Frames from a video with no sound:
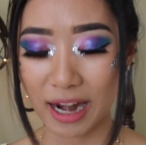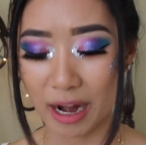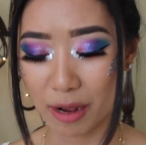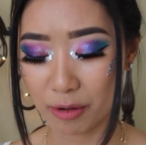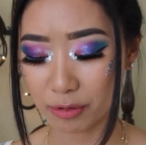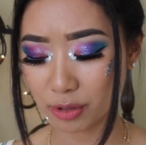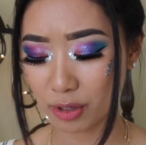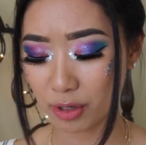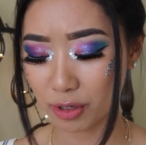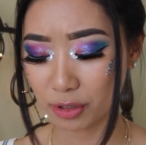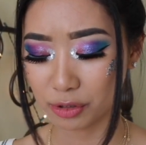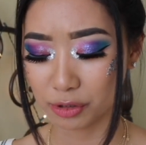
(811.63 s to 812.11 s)
I
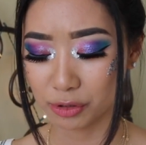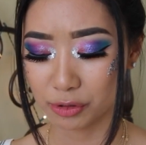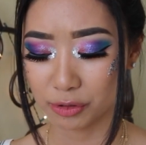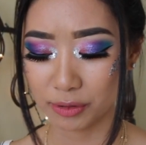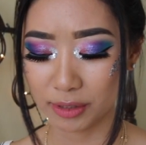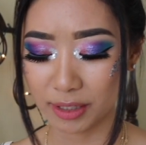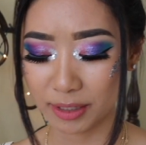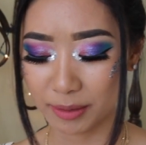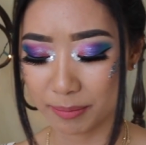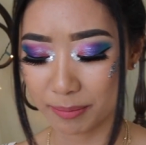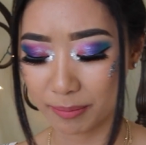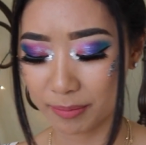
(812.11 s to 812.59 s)
was on a
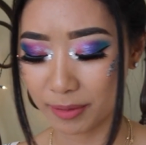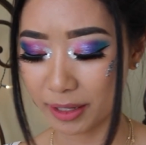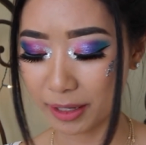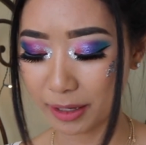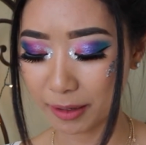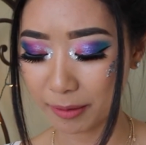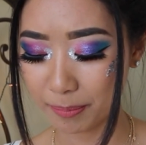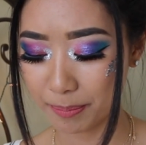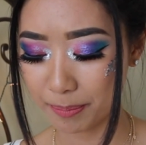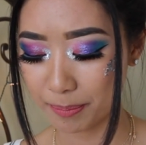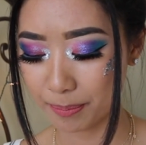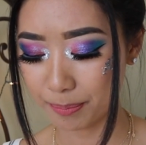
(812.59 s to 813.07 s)
student
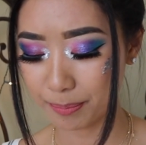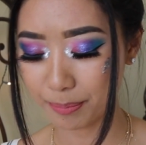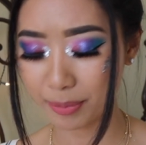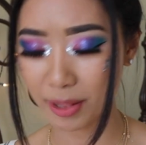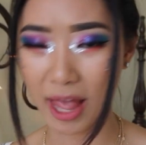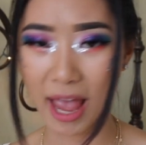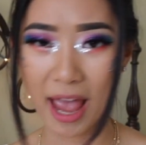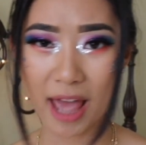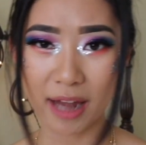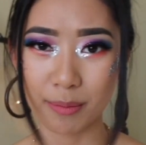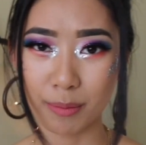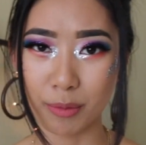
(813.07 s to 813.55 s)
like
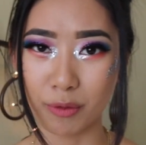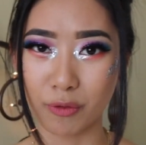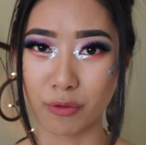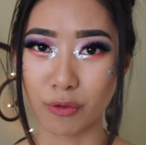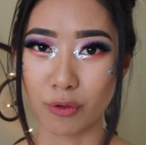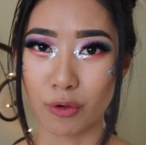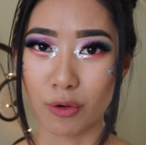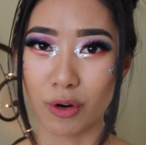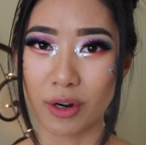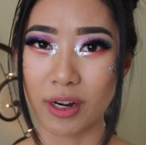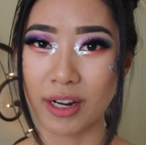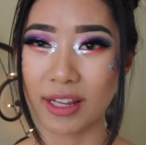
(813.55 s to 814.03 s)
plan
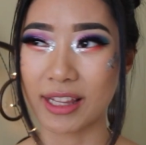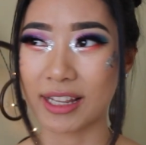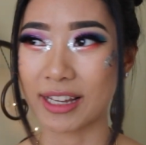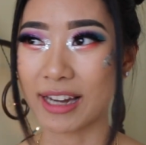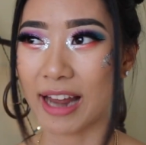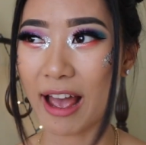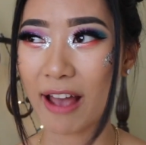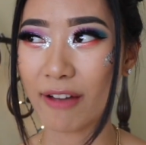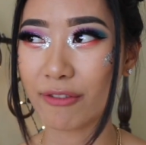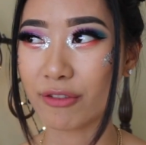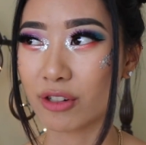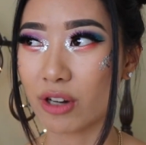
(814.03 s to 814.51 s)
before, and then
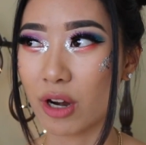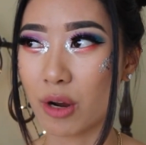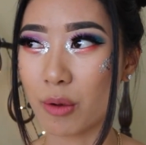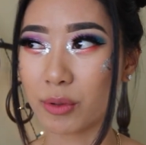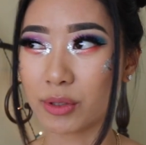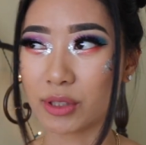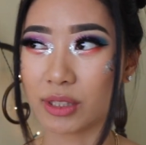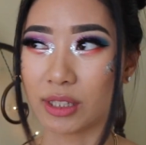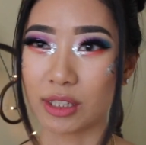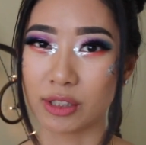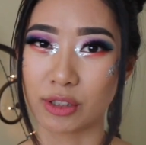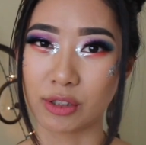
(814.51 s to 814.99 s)
after I
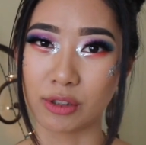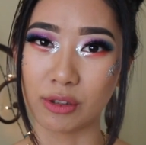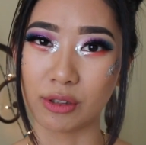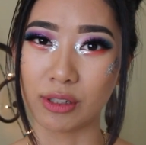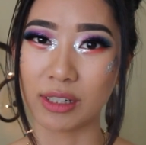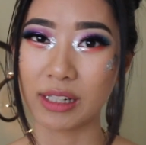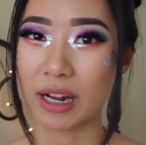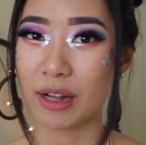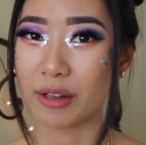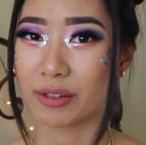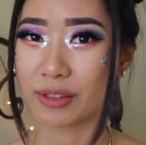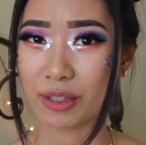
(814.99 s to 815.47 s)
wasn't a
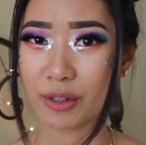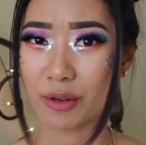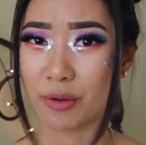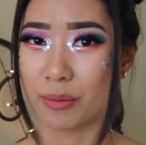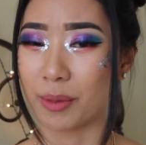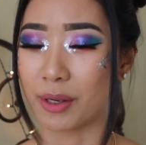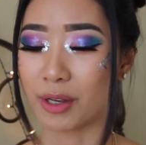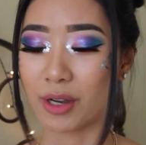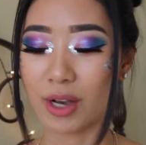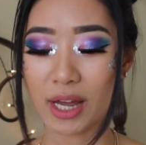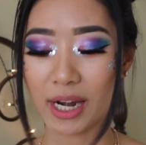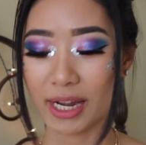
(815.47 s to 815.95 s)
student, I was like, oh
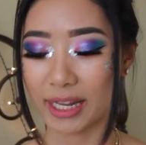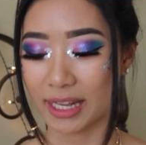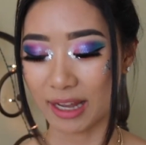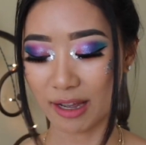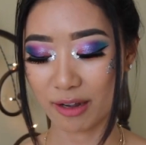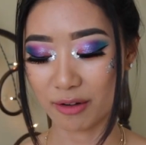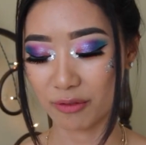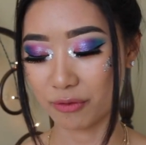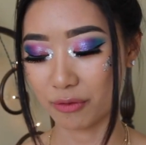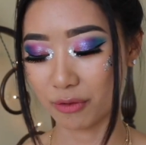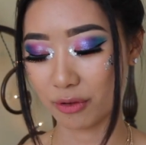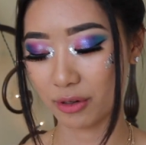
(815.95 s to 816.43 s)
my god, I
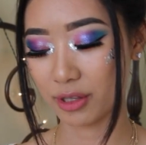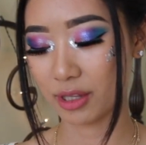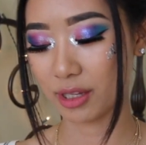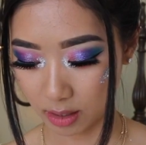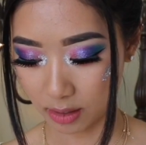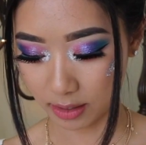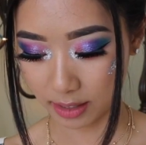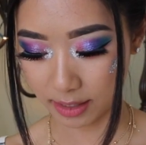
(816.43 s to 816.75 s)
can't afford this.